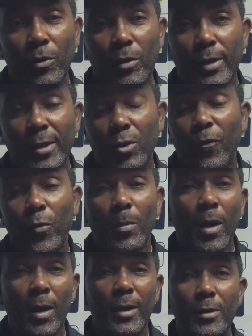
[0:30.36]
that's how
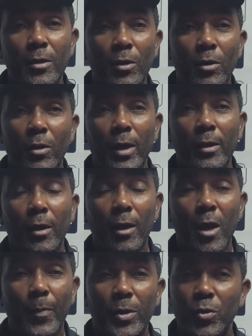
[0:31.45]
football is. They get all the
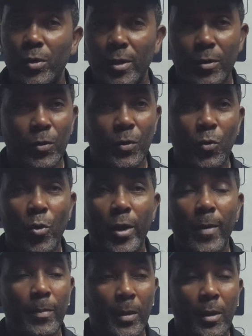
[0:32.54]
opportunities to score
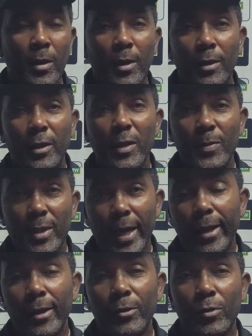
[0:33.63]
them. Teams like
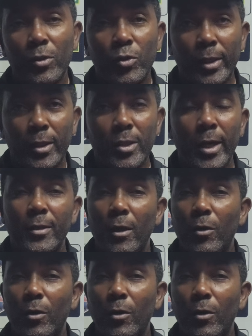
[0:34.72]
it to strategize.